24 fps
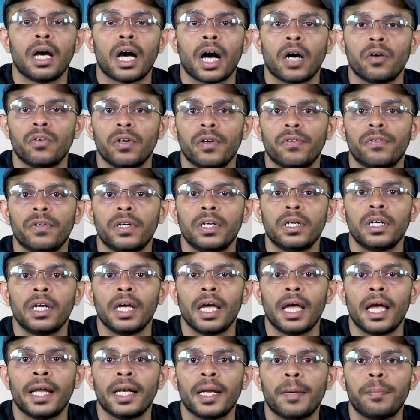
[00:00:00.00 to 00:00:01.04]
However,
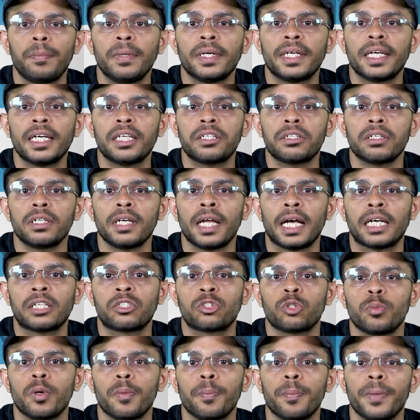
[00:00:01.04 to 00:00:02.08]
an application has
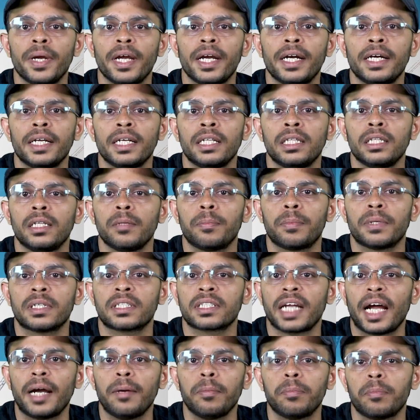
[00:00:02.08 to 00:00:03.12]
to be made in the
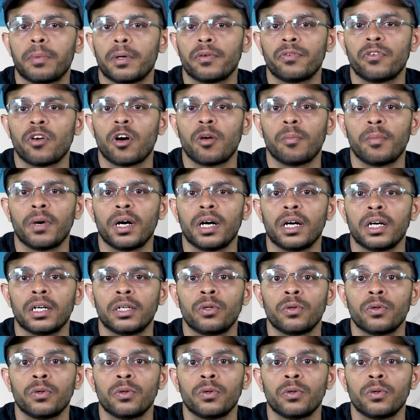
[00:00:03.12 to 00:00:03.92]
prescribed proforma